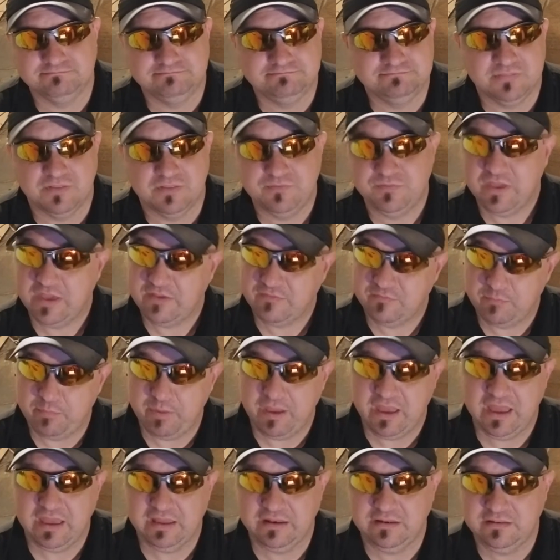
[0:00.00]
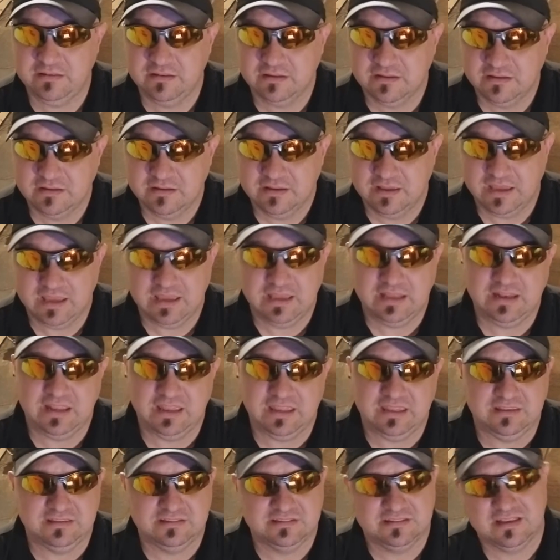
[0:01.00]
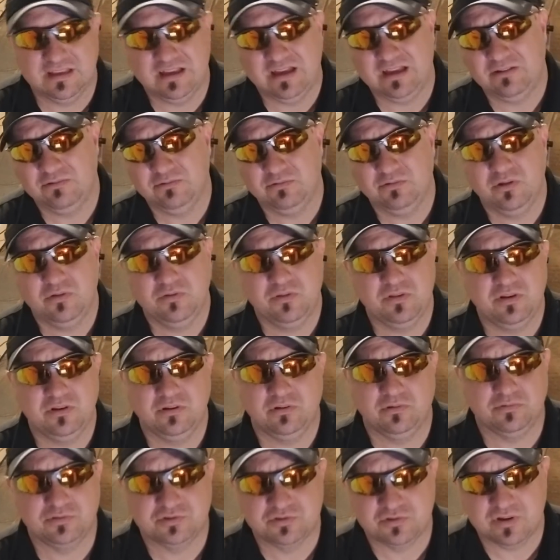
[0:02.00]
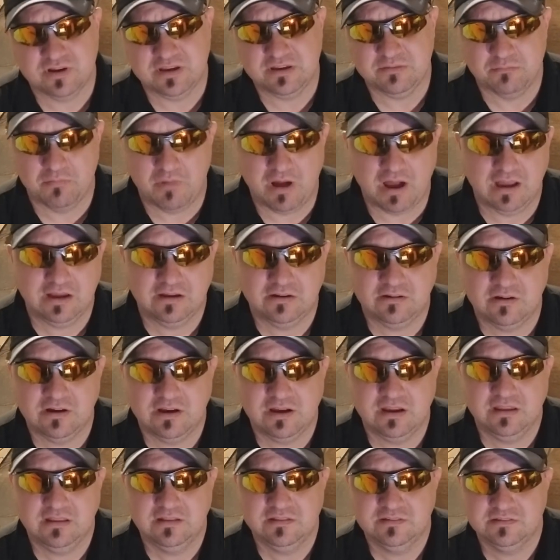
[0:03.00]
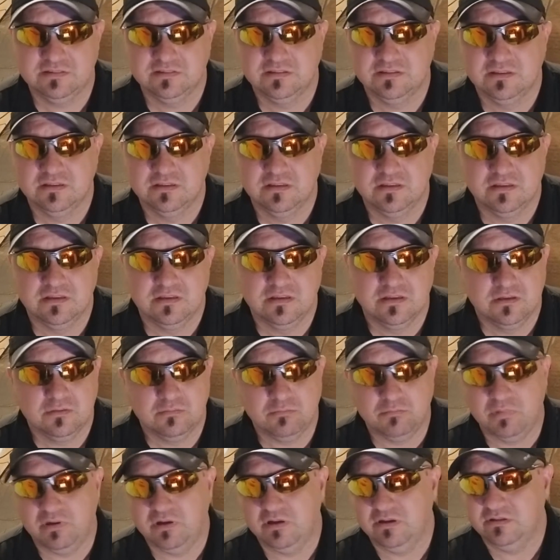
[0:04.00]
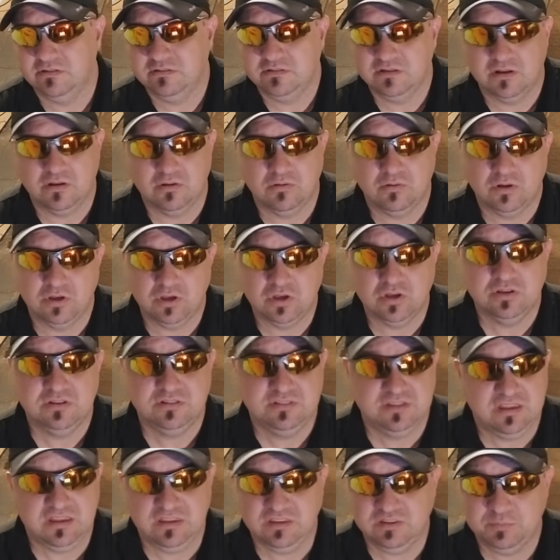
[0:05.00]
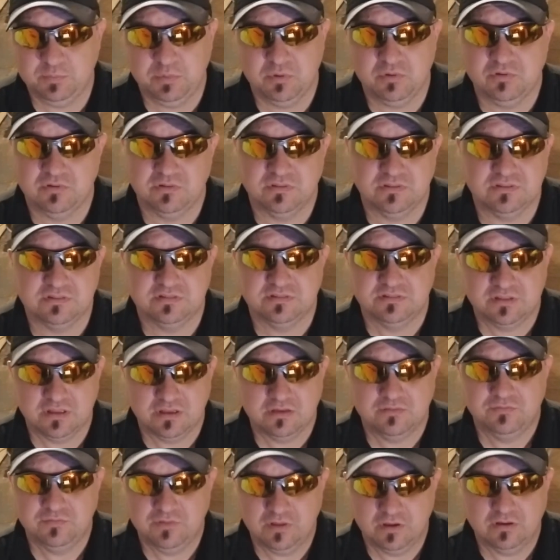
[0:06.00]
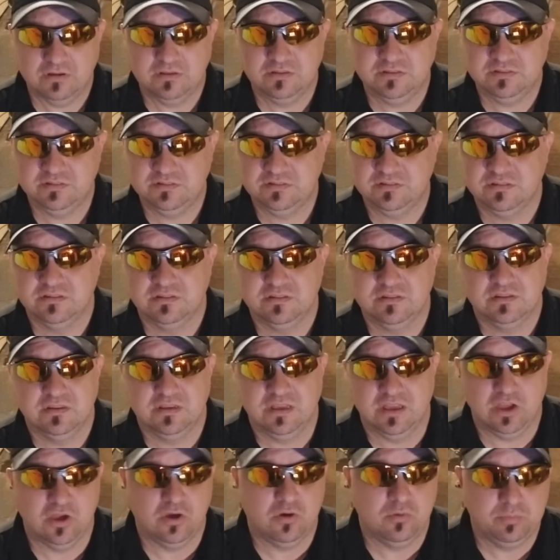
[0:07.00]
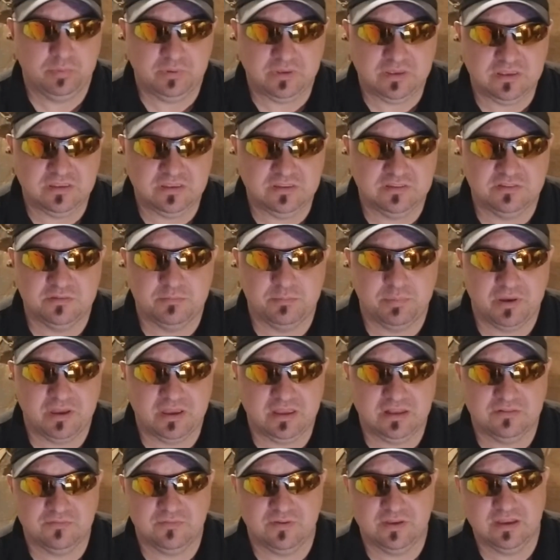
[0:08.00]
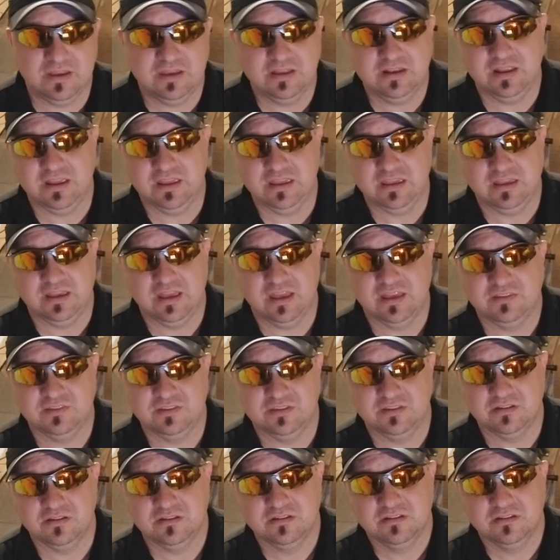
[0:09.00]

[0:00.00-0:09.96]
If you have bad headaches. I don't know that it'll treat migraines, but you know, a good teaspoon of this stuff does help ease the pain of a headache, as it